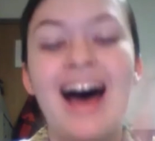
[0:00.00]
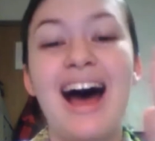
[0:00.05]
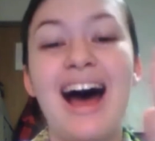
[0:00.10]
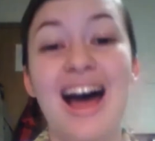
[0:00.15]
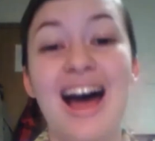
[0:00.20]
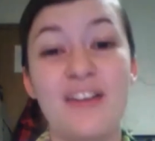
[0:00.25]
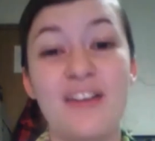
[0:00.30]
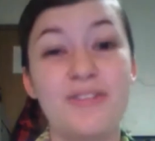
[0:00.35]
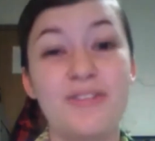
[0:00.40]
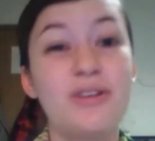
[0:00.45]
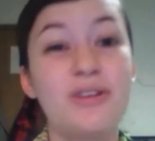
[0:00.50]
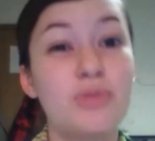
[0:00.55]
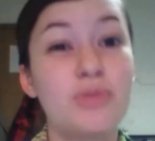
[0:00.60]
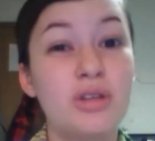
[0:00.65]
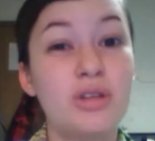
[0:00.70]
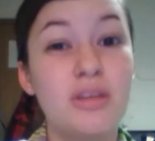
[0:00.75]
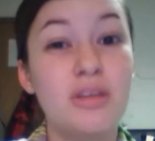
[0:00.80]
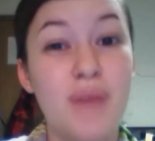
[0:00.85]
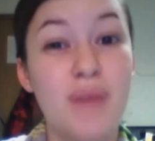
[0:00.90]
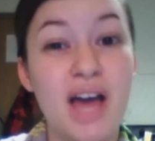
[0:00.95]
I feel
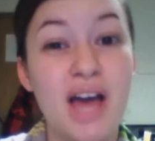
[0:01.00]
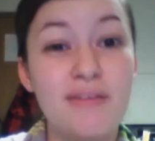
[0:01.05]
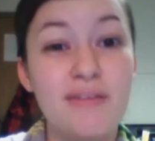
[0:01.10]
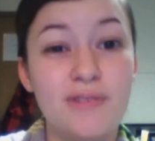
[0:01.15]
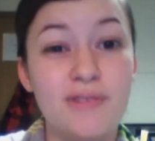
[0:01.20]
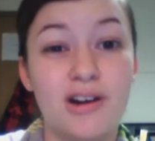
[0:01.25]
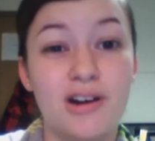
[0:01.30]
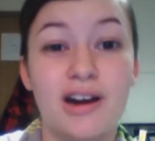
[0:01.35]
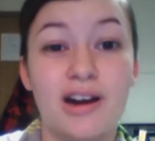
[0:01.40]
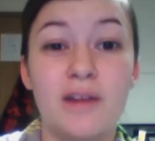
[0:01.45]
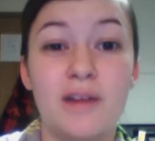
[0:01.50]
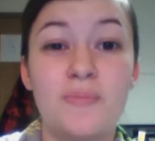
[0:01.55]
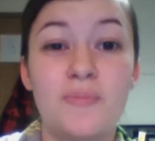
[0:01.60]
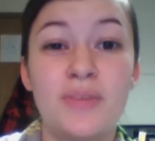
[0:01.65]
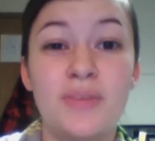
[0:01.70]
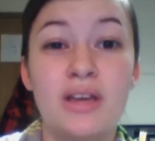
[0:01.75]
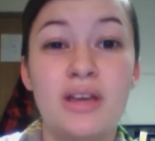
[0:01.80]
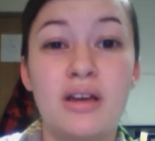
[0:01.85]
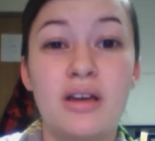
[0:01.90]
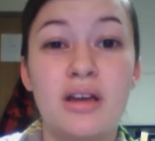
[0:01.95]
really bad for her.
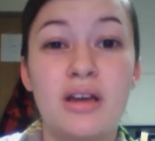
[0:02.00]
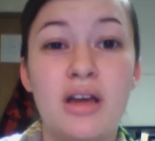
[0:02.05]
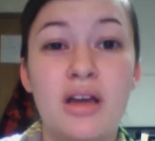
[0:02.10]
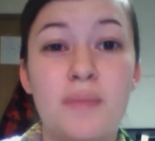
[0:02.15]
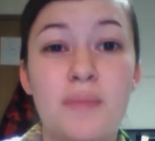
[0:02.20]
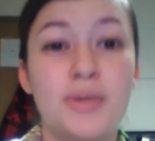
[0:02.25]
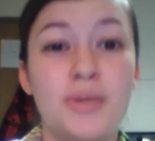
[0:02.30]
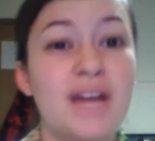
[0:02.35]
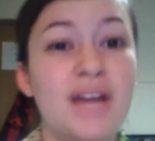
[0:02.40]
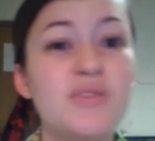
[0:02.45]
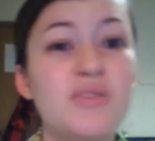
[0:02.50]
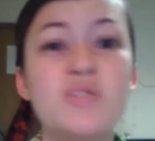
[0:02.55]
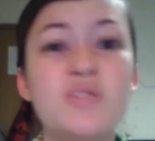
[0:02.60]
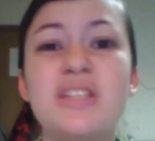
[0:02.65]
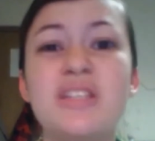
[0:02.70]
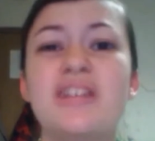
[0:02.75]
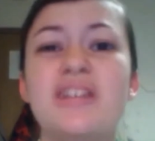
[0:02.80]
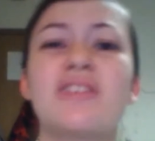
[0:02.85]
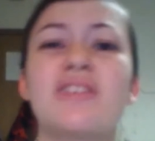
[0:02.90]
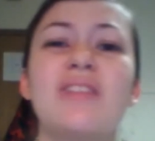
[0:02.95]
But have you
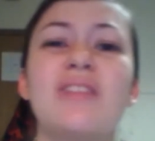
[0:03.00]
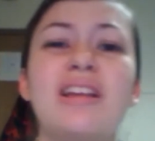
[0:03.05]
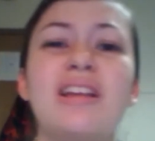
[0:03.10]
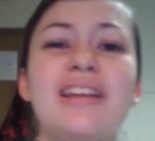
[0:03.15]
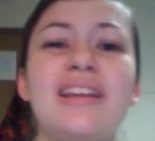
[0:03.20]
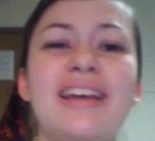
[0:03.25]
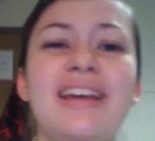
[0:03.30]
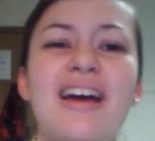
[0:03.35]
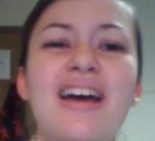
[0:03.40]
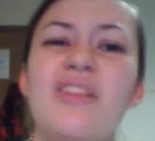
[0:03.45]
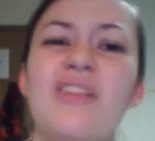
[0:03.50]
seen her lately?